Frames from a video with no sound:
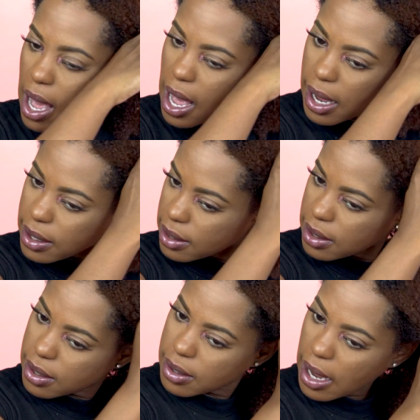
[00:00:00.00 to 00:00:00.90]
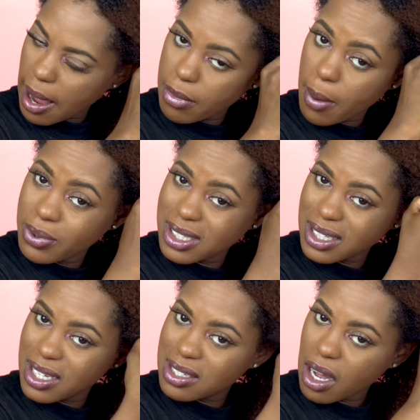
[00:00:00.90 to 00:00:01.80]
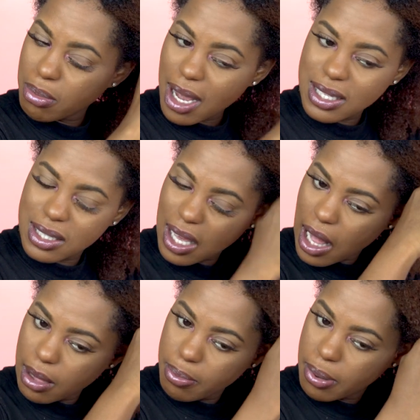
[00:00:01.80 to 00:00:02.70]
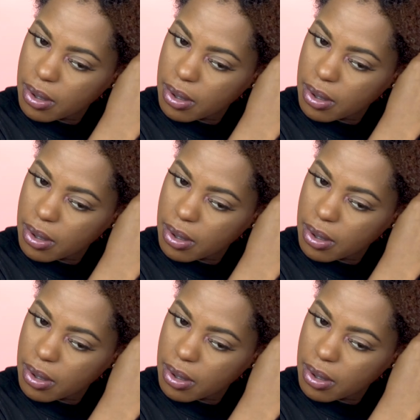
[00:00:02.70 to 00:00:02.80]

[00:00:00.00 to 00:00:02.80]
And I'm not putting this on my scalp,